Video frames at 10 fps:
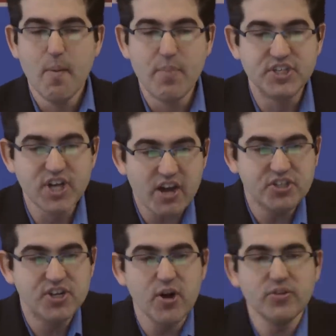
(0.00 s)
But
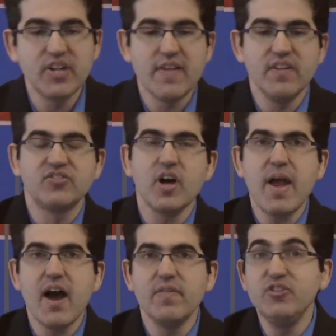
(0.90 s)
Judge Jones said that
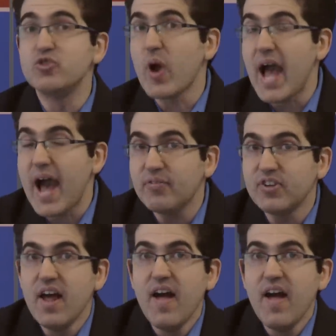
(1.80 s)
somehow these drafts